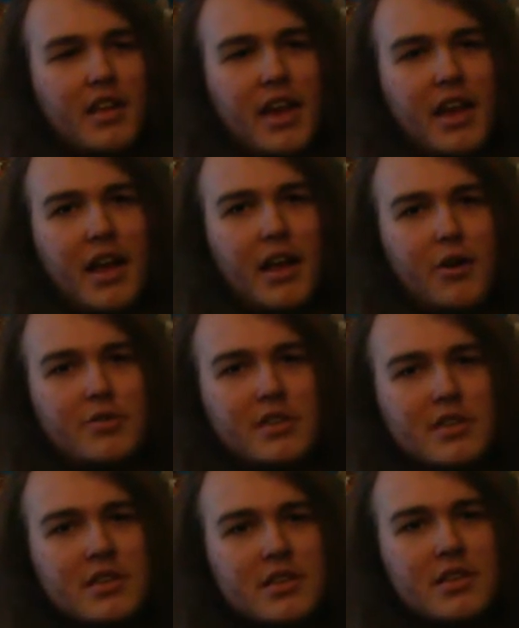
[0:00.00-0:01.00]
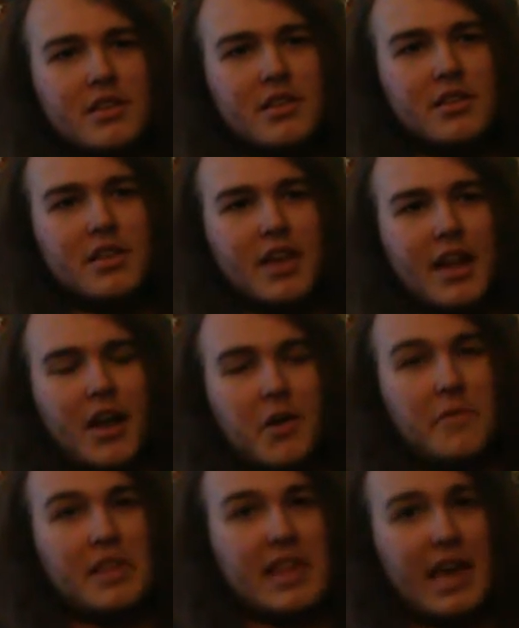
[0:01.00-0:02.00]
get out
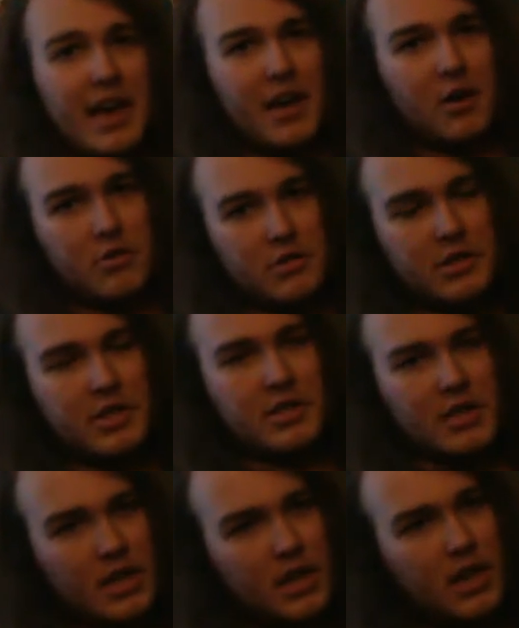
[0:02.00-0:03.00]
of his house,